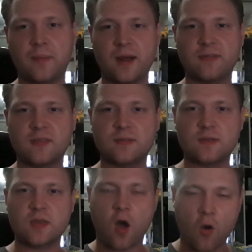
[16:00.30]
but I think
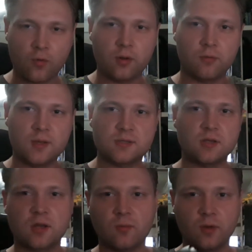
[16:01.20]
that the only
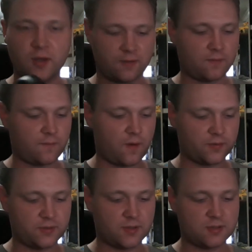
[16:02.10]
reason you can really
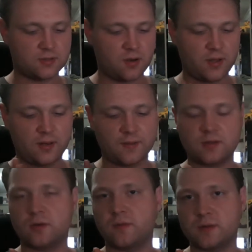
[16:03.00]
fault it is not anything
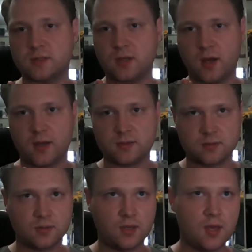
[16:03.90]
to do with its
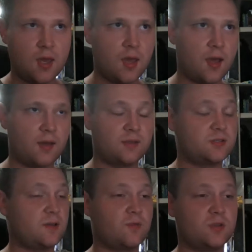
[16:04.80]
size.
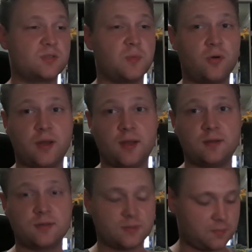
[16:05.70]
Unless you have really small
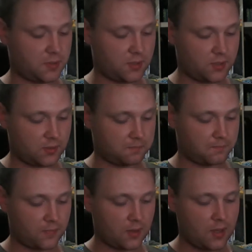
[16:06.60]
hands, but
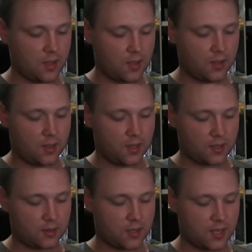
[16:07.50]

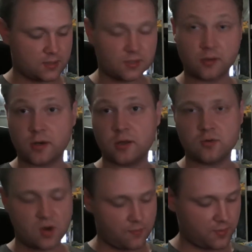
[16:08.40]
yeah, so looking at you,
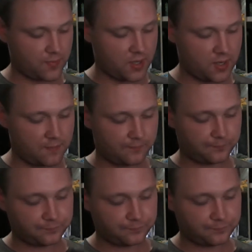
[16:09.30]
Trump. But